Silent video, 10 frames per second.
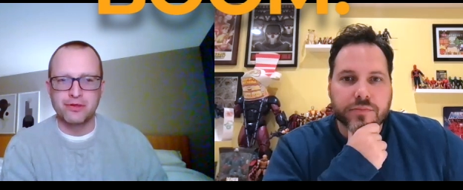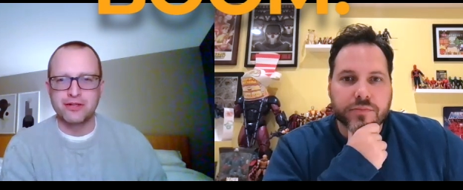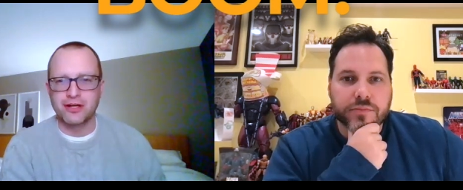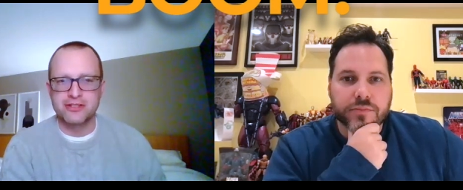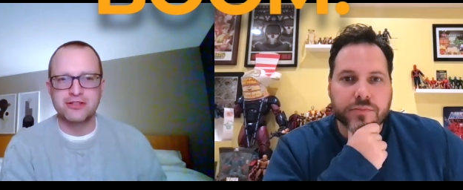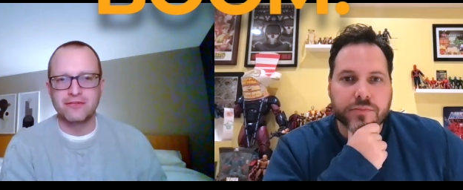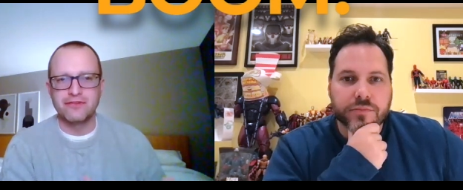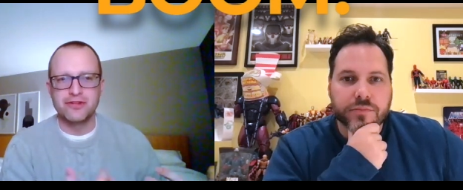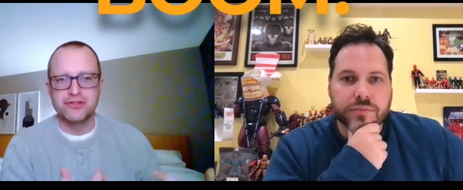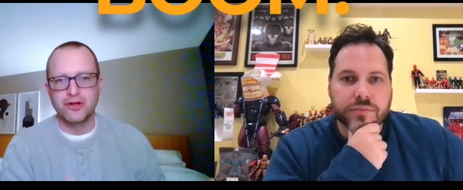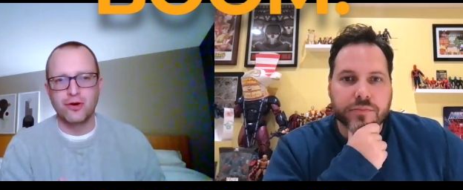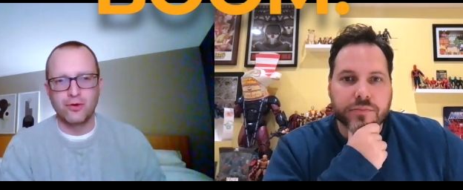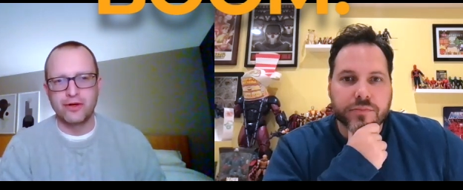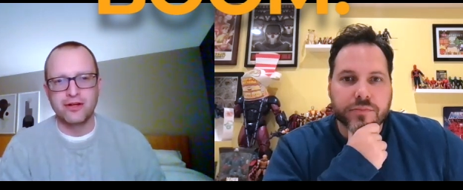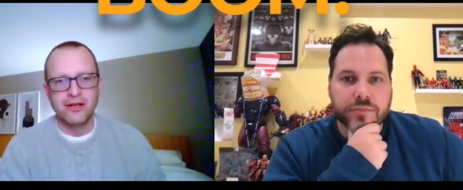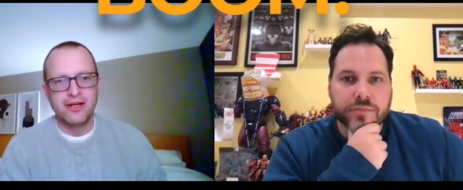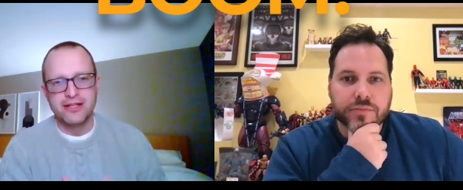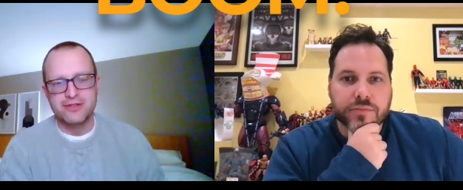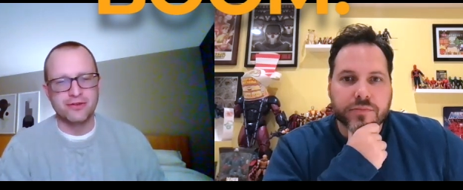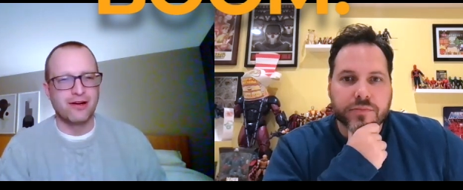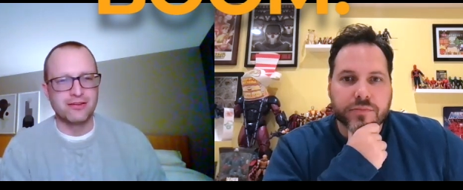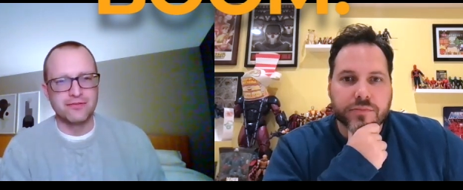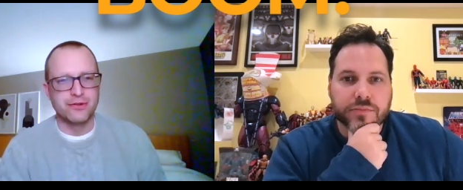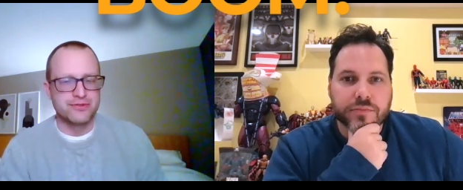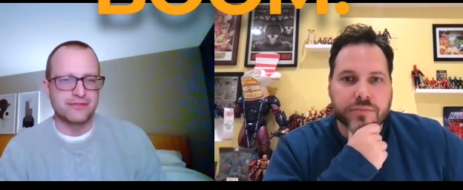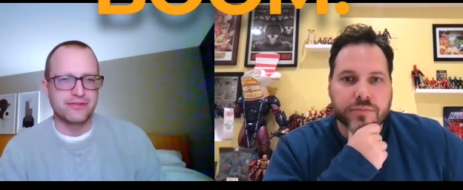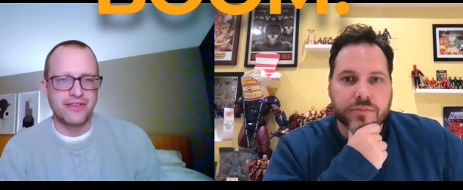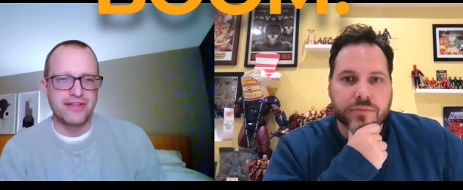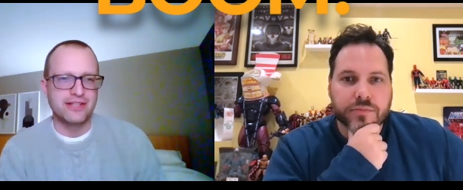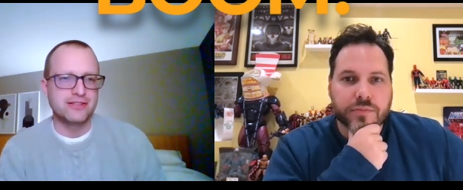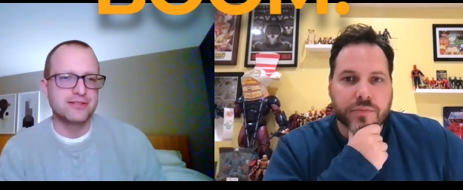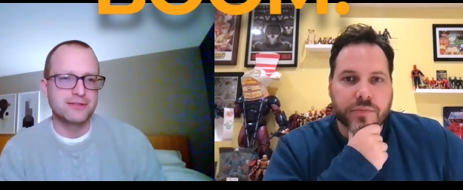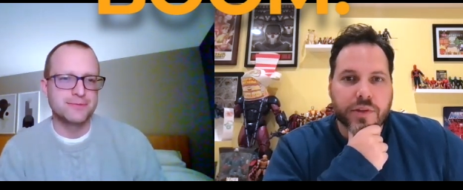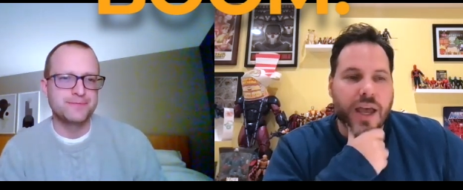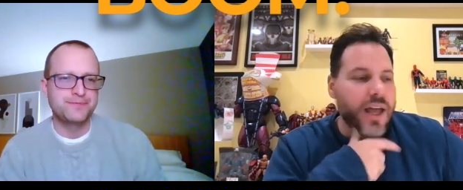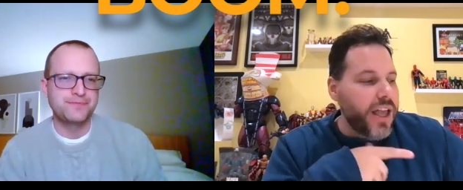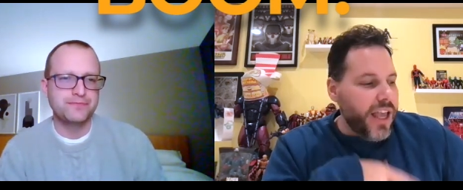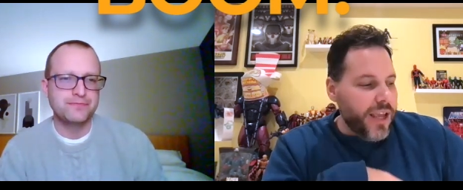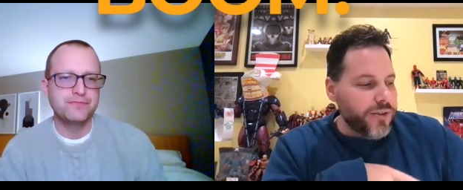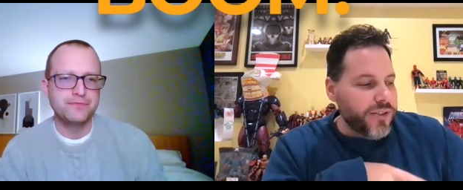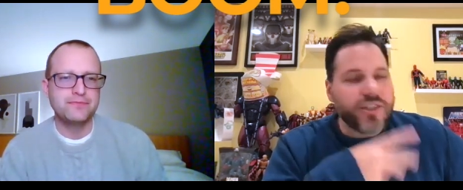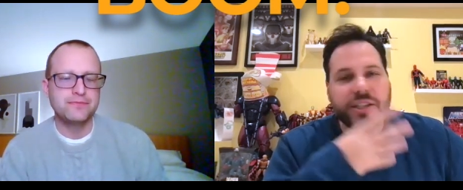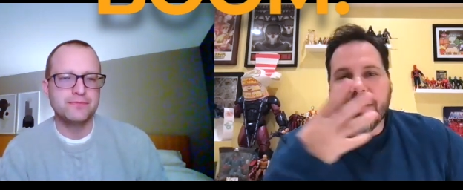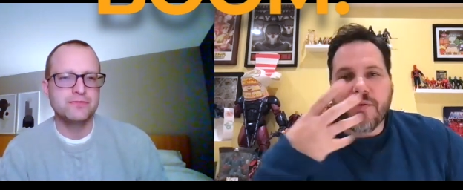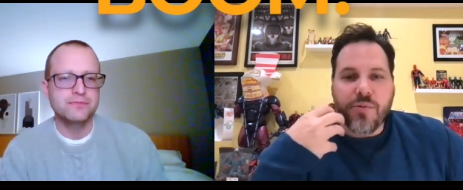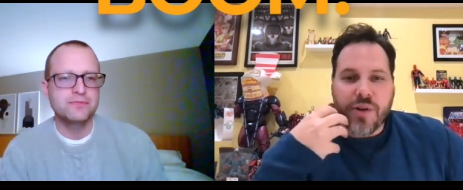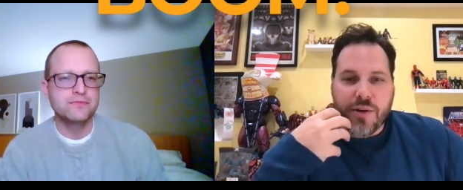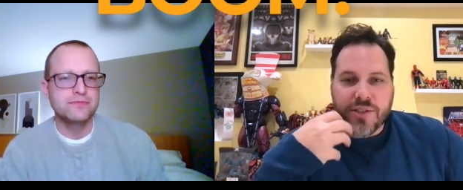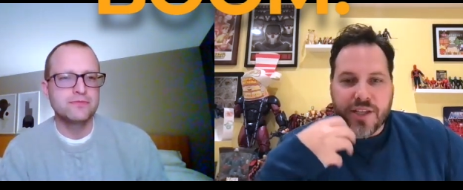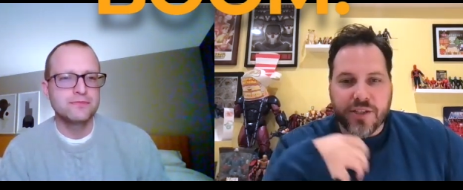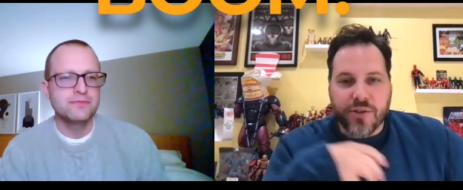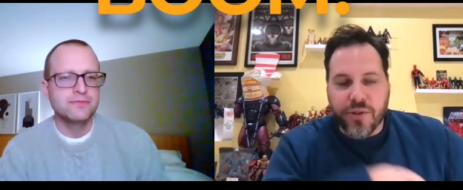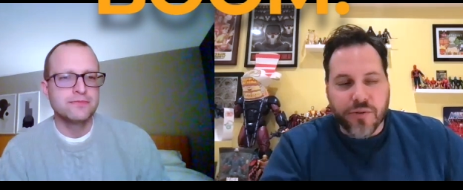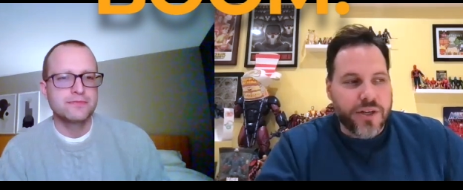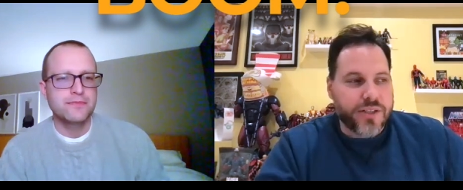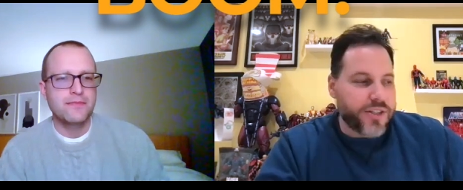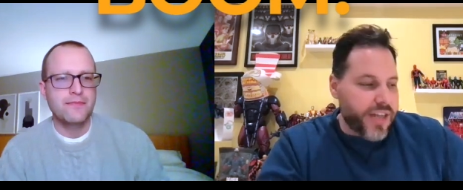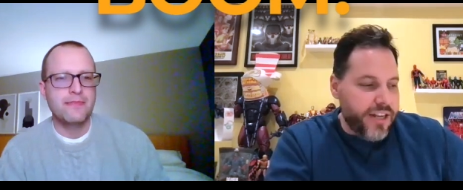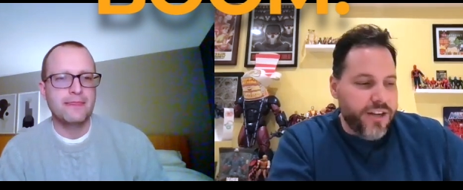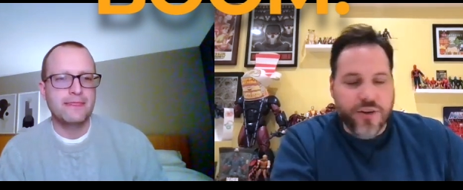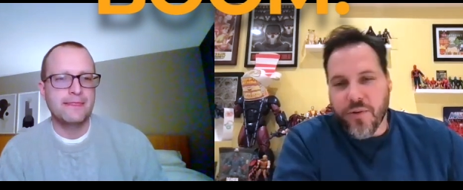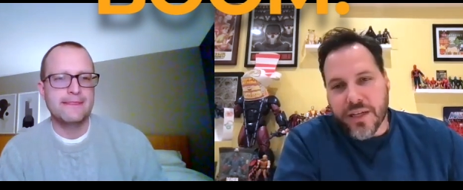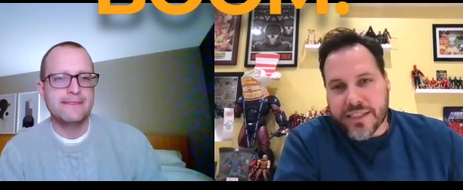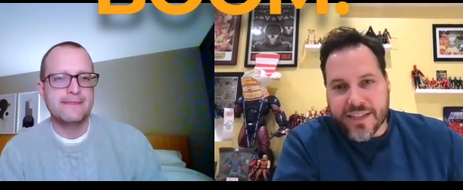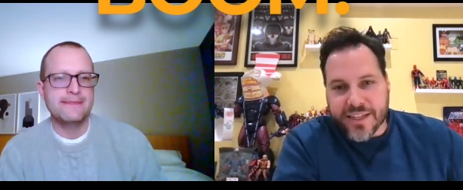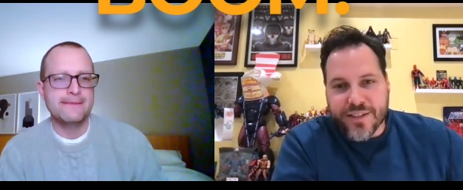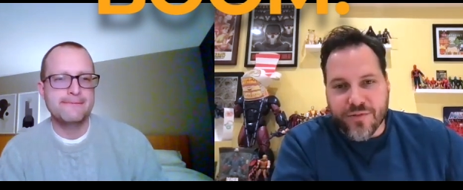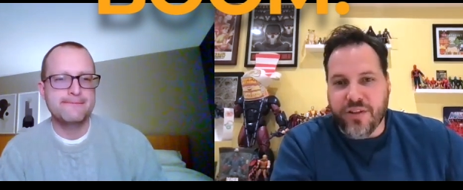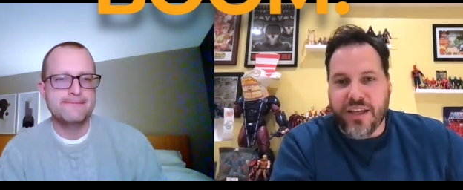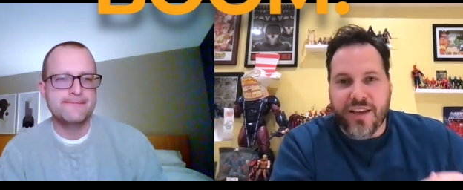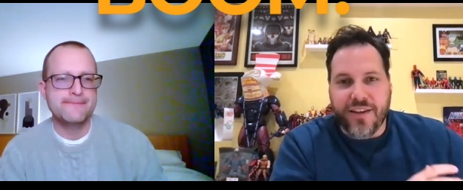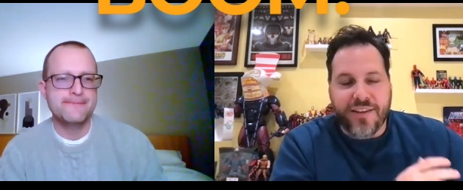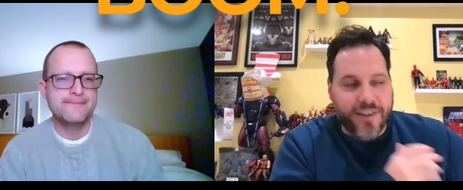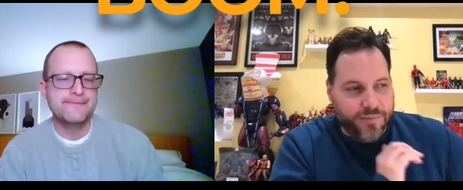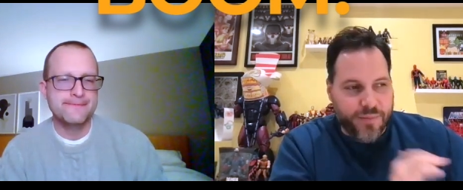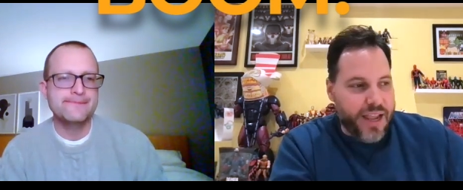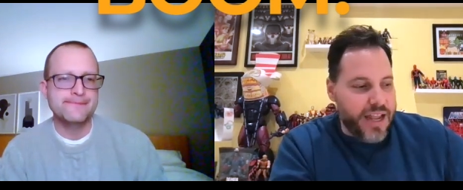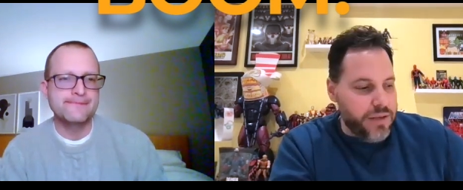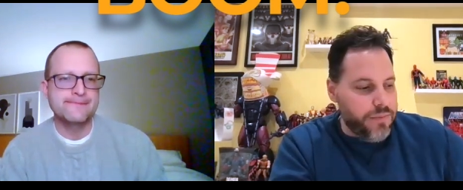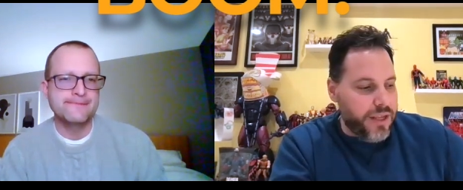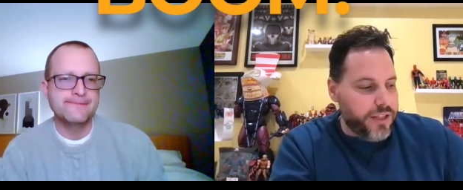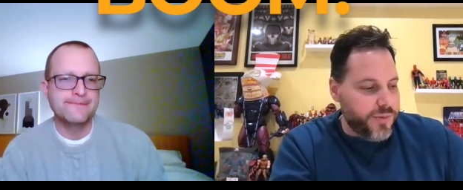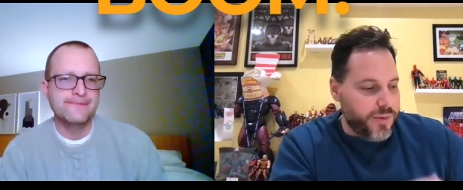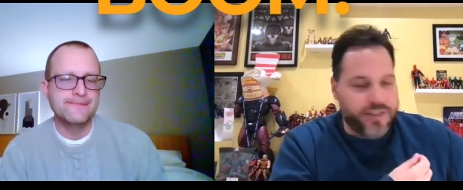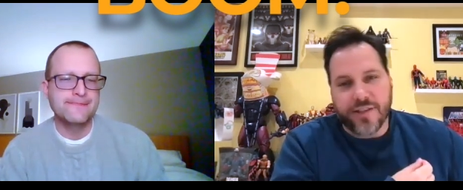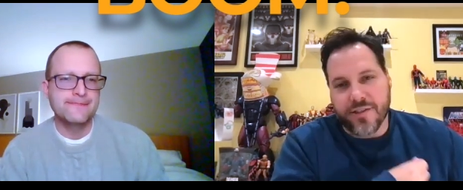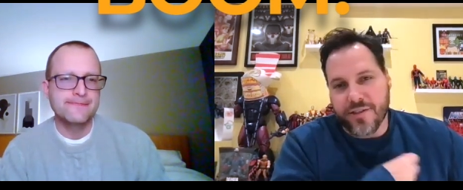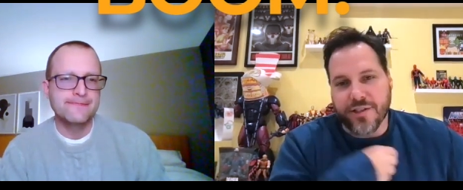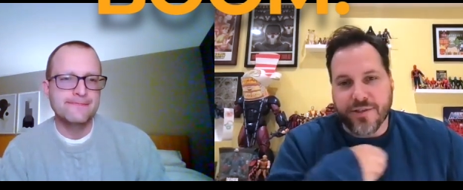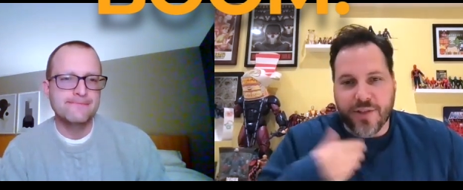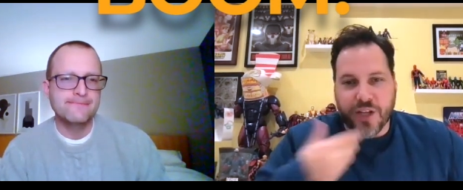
Speaker 1: production of the show and and sort of all of those different things.
Speaker 2: Yeah. It was interesting because even when I was like doing the research, I didn't do it extensively uh, by any means because this is just a